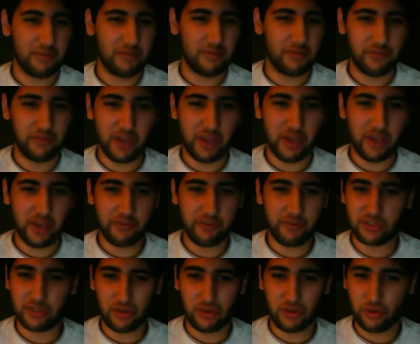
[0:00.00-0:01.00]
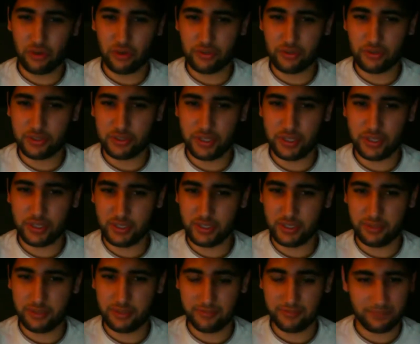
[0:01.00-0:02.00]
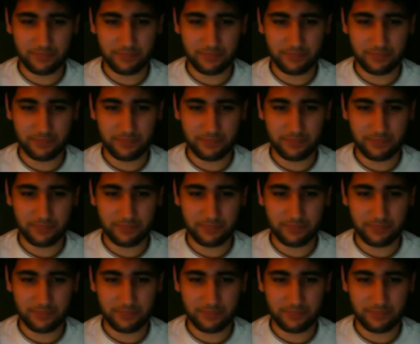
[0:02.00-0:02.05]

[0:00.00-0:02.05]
5 years older than